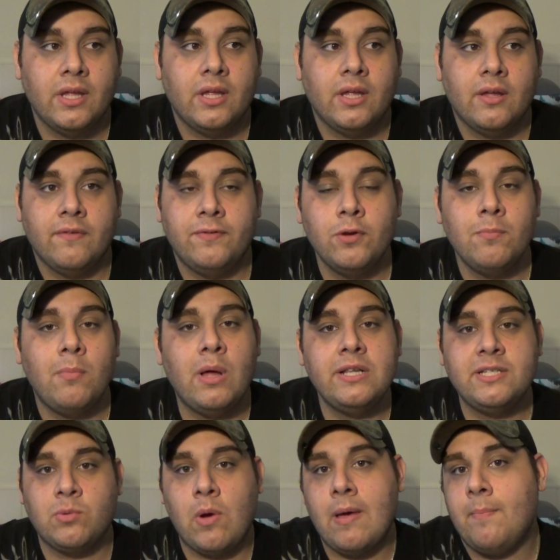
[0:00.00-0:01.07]
A few
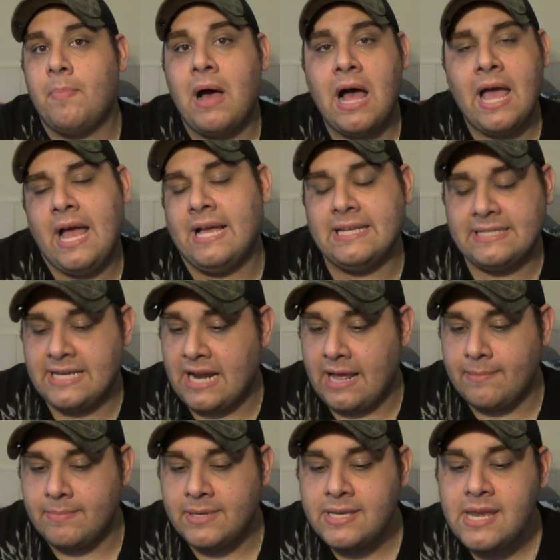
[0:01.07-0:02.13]
months went by. I said,
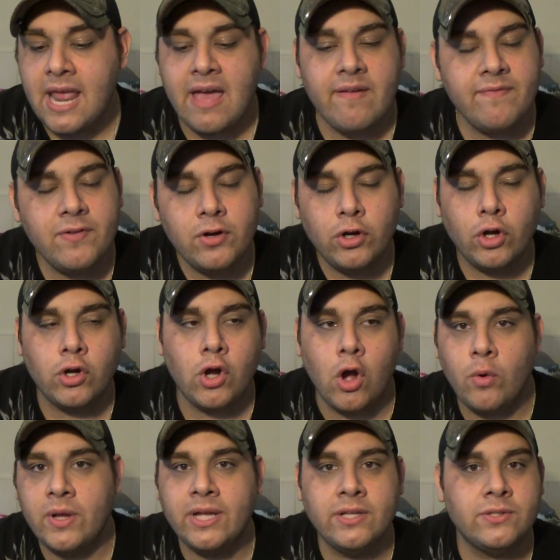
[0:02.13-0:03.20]
I'm never
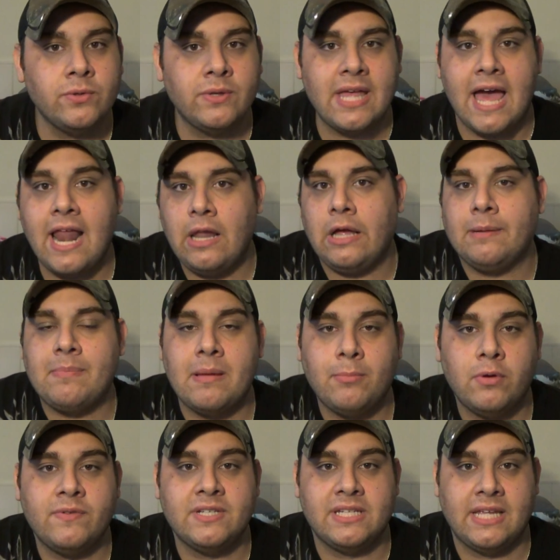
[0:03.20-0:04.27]
going to catalog my
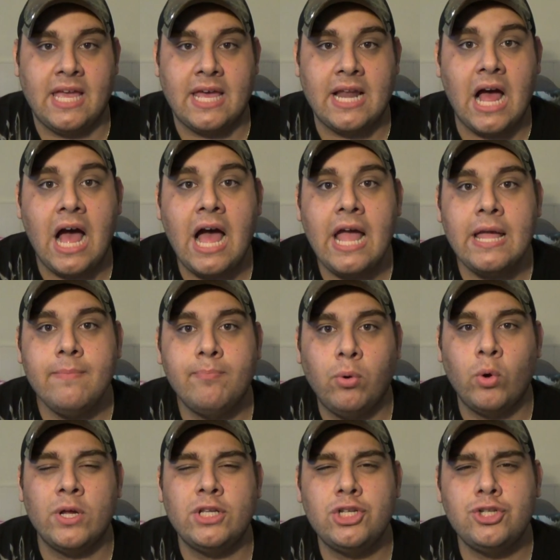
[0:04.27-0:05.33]
movies again. I
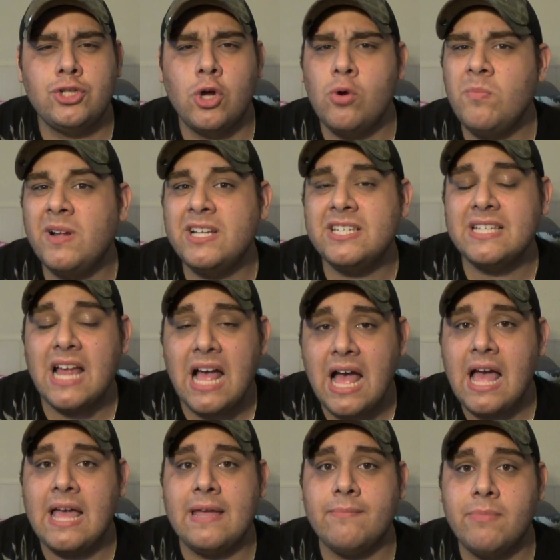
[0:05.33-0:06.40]
put so much
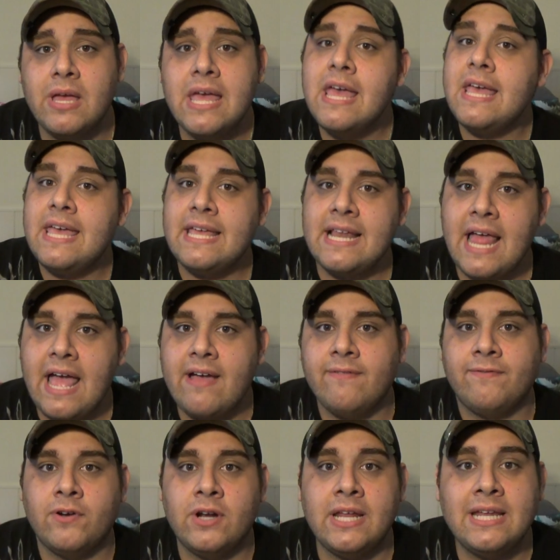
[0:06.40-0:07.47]
time and
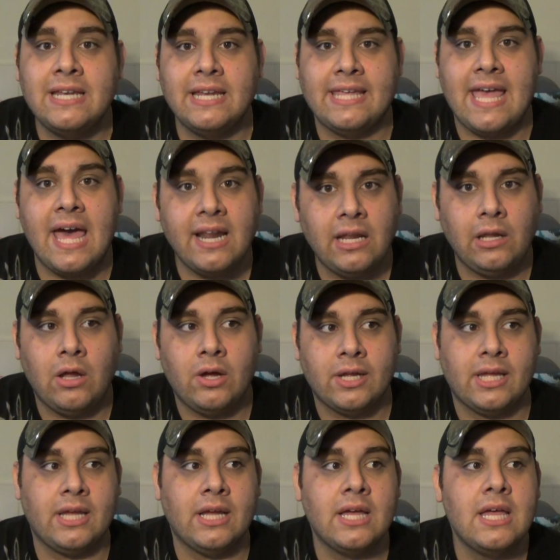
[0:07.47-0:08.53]
effort into
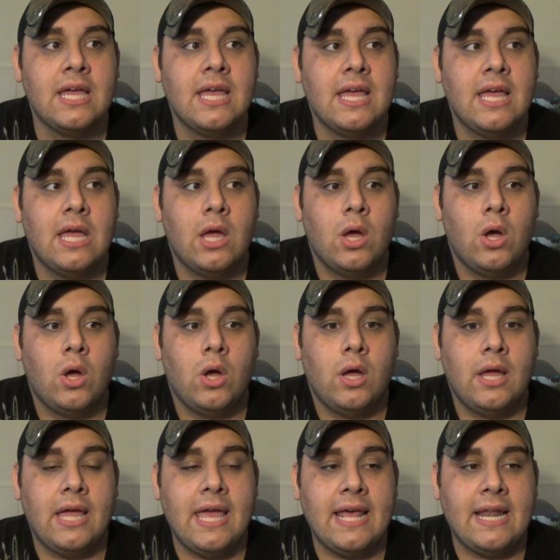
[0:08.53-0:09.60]
cataloging,
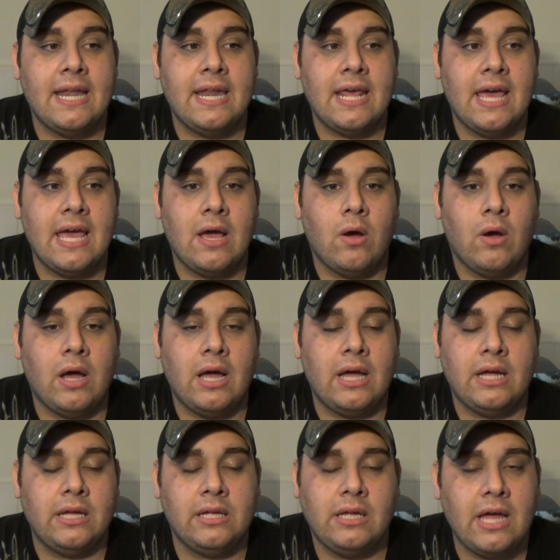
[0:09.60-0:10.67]
and
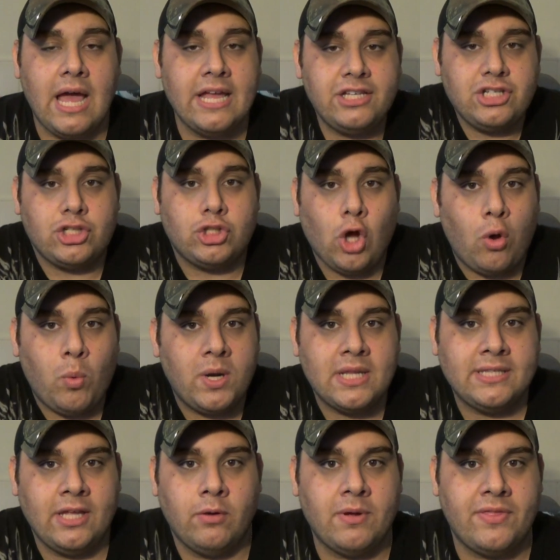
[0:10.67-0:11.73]
I just don't want
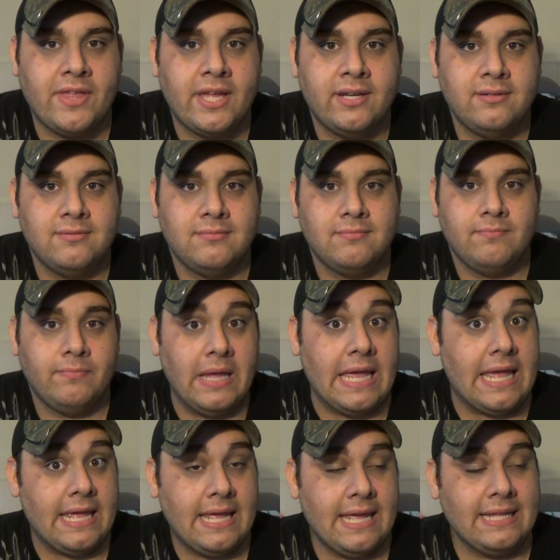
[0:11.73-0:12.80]
to deal with it.
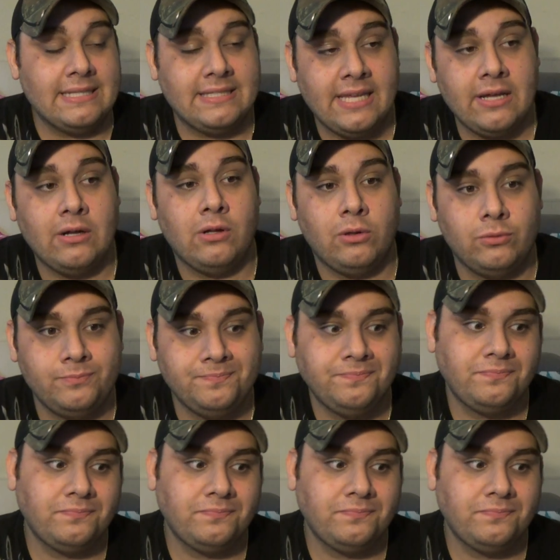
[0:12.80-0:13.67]
Until,